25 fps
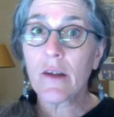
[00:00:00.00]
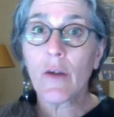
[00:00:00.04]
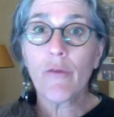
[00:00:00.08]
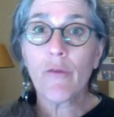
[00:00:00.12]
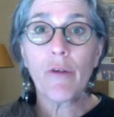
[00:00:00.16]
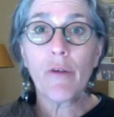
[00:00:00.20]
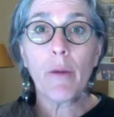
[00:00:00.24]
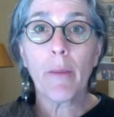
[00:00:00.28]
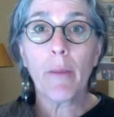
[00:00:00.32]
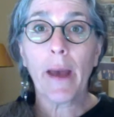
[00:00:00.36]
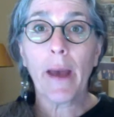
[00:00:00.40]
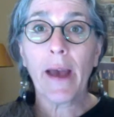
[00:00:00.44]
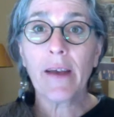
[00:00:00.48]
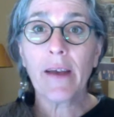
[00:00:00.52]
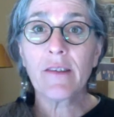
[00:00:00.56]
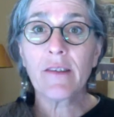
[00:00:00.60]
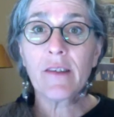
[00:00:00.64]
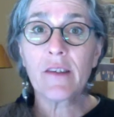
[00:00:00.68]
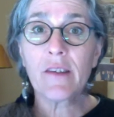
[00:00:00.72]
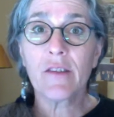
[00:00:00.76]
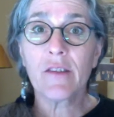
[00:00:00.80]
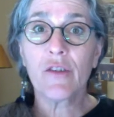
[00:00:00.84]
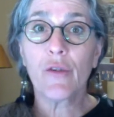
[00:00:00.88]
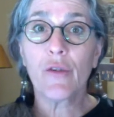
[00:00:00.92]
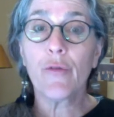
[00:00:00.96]
from
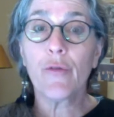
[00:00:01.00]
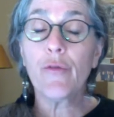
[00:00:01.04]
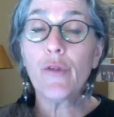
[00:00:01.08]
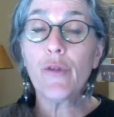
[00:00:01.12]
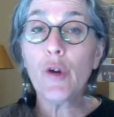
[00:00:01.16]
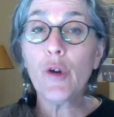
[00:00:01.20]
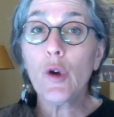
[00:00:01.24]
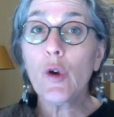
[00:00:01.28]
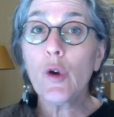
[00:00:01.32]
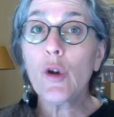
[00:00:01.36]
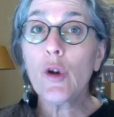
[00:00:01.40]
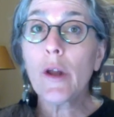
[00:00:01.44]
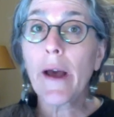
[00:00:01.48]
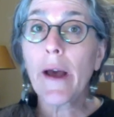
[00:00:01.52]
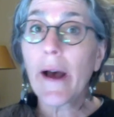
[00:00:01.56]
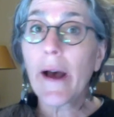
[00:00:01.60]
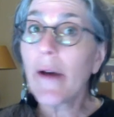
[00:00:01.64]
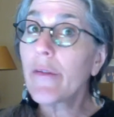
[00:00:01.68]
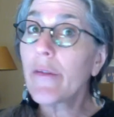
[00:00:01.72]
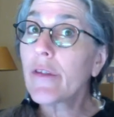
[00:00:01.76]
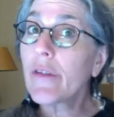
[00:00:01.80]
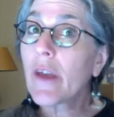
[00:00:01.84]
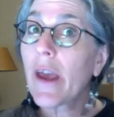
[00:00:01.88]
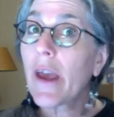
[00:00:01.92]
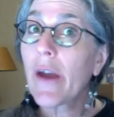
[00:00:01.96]
access to food,
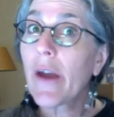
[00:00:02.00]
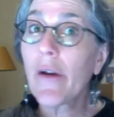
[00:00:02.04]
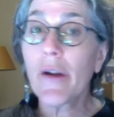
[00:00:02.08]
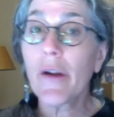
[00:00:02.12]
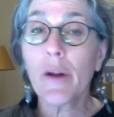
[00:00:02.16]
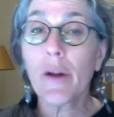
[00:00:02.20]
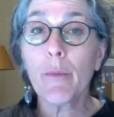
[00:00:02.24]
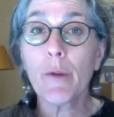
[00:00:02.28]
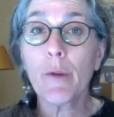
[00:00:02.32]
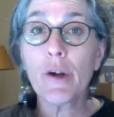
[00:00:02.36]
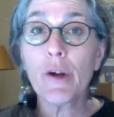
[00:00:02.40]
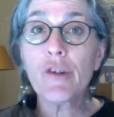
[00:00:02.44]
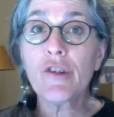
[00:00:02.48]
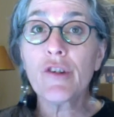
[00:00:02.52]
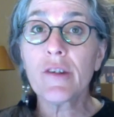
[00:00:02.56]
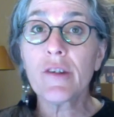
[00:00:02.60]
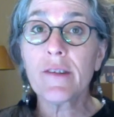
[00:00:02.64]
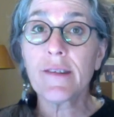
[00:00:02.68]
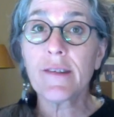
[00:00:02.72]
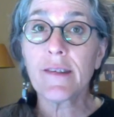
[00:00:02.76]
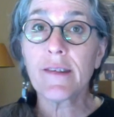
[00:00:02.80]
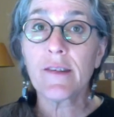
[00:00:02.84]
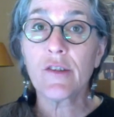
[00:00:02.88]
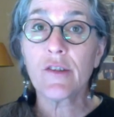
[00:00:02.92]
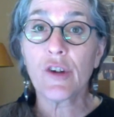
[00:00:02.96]
healthcare, and
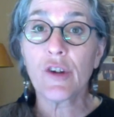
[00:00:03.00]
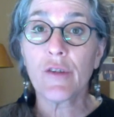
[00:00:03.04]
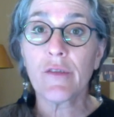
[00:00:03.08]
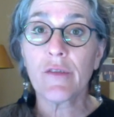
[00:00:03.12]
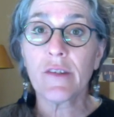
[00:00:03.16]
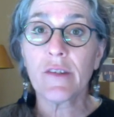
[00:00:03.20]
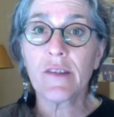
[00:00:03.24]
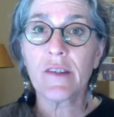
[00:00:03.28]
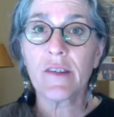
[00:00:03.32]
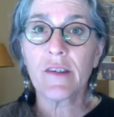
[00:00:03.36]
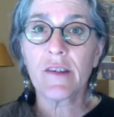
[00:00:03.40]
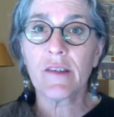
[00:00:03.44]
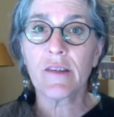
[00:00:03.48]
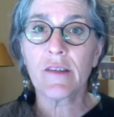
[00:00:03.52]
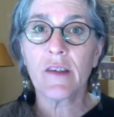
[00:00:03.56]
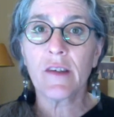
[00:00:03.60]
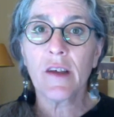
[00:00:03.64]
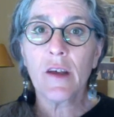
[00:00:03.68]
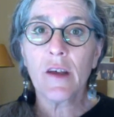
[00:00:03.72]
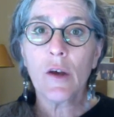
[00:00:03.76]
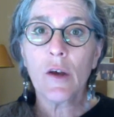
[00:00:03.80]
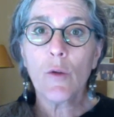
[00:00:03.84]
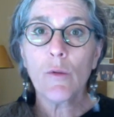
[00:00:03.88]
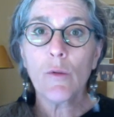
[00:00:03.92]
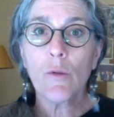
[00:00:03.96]
emergency services,
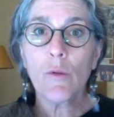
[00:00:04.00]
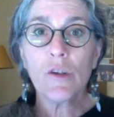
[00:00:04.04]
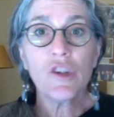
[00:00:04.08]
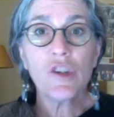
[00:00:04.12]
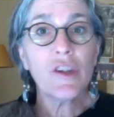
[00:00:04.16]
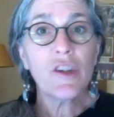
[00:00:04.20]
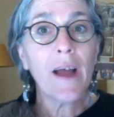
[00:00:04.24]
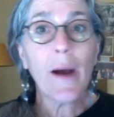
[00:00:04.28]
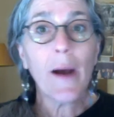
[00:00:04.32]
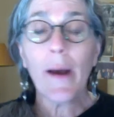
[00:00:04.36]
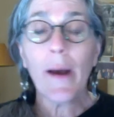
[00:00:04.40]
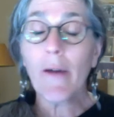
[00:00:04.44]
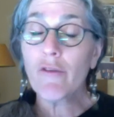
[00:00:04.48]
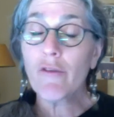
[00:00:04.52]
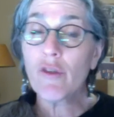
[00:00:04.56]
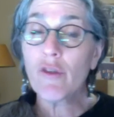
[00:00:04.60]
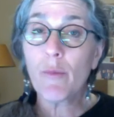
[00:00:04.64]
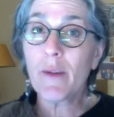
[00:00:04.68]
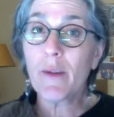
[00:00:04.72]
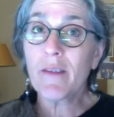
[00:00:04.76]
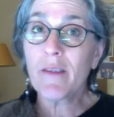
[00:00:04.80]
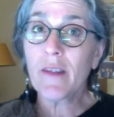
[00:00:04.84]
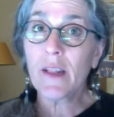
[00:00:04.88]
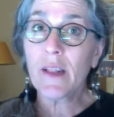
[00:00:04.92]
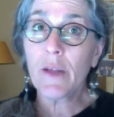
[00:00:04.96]
which now have to be
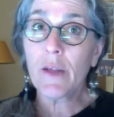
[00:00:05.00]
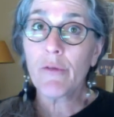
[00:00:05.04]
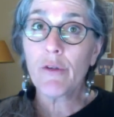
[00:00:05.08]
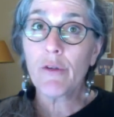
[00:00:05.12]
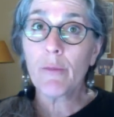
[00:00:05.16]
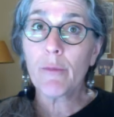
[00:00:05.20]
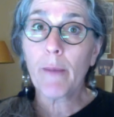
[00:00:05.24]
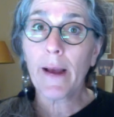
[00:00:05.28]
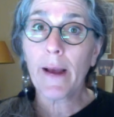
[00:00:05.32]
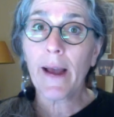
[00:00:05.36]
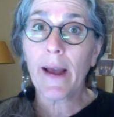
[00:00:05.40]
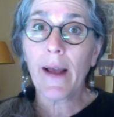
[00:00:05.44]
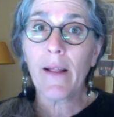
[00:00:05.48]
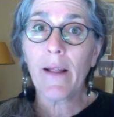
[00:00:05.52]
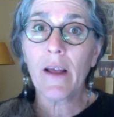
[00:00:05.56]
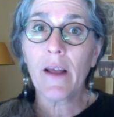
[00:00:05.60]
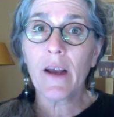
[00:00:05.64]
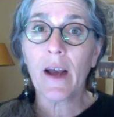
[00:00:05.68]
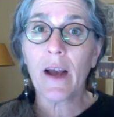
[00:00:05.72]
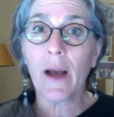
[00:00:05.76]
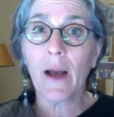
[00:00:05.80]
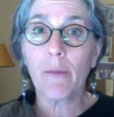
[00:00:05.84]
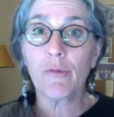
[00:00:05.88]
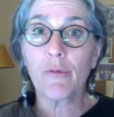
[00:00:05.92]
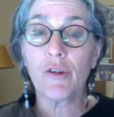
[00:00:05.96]
delivered by
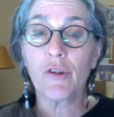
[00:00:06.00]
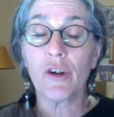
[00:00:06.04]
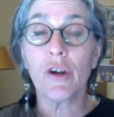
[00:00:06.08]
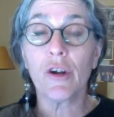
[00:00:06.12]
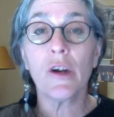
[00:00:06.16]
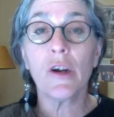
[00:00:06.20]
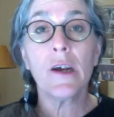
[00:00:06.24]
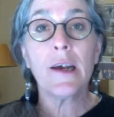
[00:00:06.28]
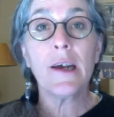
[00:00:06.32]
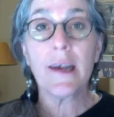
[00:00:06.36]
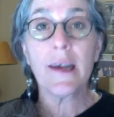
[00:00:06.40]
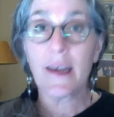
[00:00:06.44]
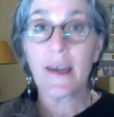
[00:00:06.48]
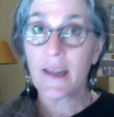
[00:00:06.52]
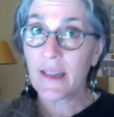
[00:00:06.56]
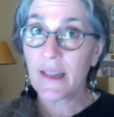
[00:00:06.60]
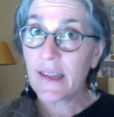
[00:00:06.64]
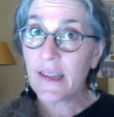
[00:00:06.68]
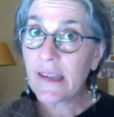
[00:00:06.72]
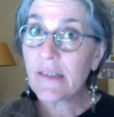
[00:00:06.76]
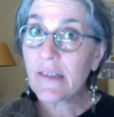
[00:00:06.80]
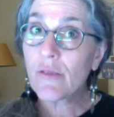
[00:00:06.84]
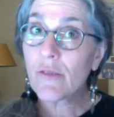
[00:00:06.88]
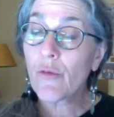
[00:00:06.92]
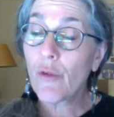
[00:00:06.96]
helicopter, at
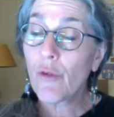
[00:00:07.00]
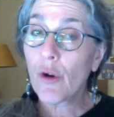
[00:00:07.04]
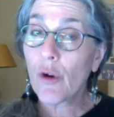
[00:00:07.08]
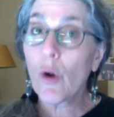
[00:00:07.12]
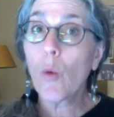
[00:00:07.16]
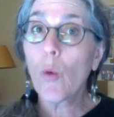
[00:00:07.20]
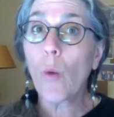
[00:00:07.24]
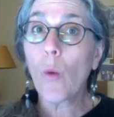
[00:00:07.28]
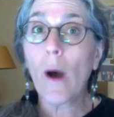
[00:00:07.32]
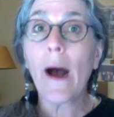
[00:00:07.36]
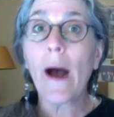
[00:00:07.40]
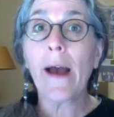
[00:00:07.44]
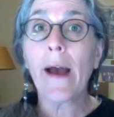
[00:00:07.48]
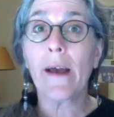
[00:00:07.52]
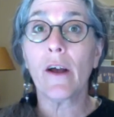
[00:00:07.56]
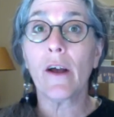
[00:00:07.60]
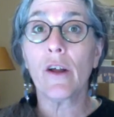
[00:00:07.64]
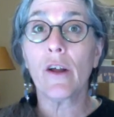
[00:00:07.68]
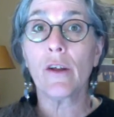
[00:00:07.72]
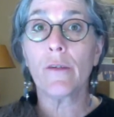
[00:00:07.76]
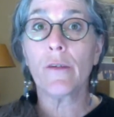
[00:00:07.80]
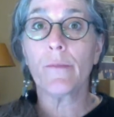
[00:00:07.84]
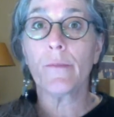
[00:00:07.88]
least for a while.